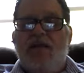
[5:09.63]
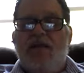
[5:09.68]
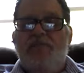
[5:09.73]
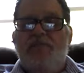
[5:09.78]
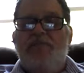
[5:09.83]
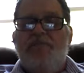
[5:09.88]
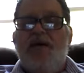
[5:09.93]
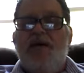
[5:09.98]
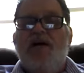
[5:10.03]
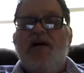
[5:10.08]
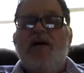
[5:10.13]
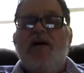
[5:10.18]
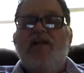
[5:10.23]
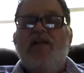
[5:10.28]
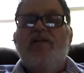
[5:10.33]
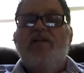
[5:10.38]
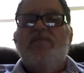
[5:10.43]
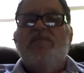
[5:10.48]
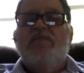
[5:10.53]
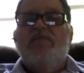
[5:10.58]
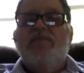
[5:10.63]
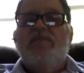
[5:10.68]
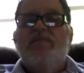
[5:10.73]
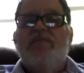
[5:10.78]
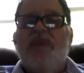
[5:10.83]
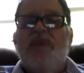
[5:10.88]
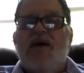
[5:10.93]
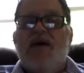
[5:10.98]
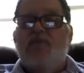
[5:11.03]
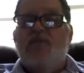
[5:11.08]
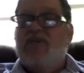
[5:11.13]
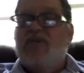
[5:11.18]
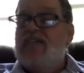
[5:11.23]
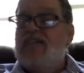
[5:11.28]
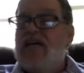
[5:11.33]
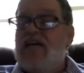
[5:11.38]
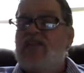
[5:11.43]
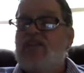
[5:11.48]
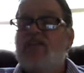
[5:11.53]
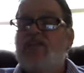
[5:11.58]
bill that was
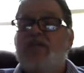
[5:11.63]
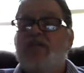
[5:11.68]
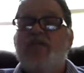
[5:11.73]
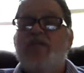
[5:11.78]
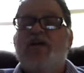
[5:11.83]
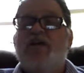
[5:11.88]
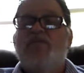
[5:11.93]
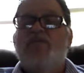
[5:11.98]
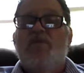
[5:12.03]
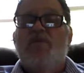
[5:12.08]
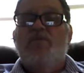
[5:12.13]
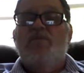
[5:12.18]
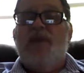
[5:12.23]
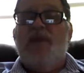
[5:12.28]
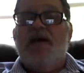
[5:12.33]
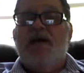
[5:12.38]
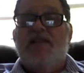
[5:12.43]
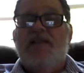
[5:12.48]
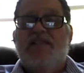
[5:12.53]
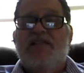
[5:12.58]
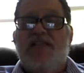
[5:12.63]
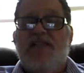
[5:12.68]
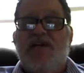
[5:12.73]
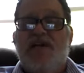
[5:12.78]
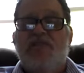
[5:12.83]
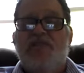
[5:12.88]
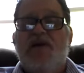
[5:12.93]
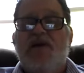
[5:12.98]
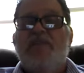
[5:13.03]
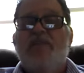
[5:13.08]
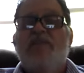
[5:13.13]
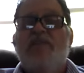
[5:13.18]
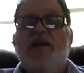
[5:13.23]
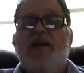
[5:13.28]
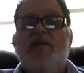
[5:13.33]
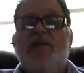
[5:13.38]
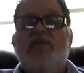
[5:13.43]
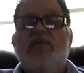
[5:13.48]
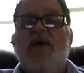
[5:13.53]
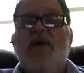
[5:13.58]
sent to the bill room by a state rep, by
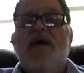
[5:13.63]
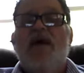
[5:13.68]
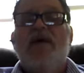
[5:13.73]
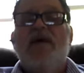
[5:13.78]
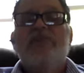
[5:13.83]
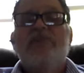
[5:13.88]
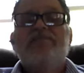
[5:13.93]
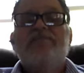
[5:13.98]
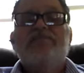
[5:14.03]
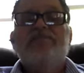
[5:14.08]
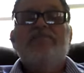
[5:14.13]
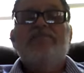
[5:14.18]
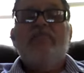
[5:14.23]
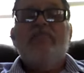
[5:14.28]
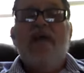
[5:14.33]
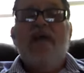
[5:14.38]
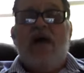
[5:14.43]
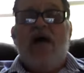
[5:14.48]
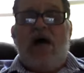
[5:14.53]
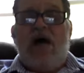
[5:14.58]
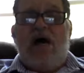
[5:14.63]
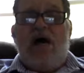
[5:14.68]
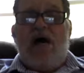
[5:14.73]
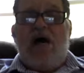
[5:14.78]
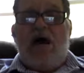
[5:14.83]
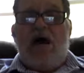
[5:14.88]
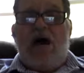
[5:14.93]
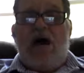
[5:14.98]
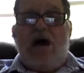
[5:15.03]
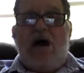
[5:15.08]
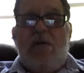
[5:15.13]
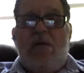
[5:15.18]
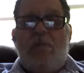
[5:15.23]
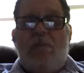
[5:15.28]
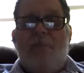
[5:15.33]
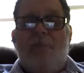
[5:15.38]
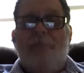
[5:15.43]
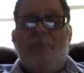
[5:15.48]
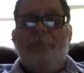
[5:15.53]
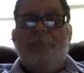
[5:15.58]
the way. Um,
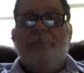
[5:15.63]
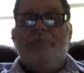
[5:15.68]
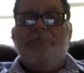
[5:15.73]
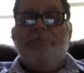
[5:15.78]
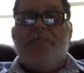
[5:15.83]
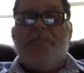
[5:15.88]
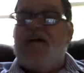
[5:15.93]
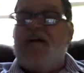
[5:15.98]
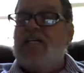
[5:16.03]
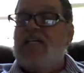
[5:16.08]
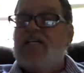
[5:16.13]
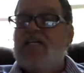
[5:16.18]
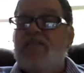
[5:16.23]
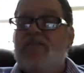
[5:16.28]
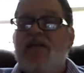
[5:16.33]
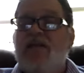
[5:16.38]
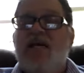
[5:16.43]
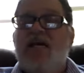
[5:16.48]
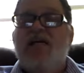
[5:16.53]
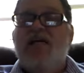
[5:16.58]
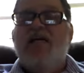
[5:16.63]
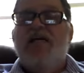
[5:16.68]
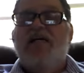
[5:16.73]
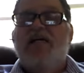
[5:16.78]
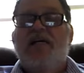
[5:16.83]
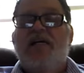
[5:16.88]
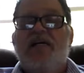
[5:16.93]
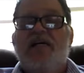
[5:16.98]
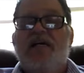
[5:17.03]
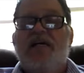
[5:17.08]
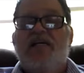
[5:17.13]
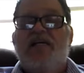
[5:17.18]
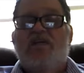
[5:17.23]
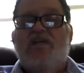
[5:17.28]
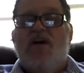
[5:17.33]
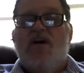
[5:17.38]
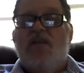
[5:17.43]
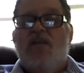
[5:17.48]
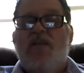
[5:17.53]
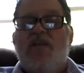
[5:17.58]
that doesn't mean it's
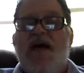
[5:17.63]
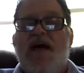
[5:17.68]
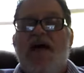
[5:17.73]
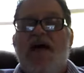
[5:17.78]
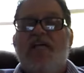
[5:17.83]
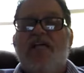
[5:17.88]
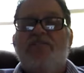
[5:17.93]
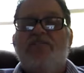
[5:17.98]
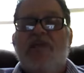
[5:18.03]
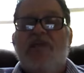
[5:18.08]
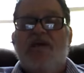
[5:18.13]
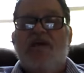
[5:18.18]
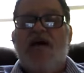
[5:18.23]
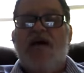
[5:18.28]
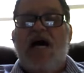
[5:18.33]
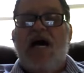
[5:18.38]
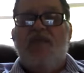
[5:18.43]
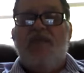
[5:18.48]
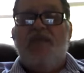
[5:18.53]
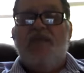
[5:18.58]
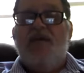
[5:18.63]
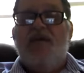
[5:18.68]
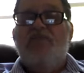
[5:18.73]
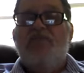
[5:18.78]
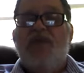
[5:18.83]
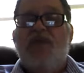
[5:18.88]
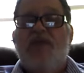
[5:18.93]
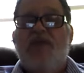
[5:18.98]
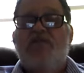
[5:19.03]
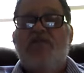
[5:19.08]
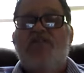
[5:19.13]
going to pass, but I believe we have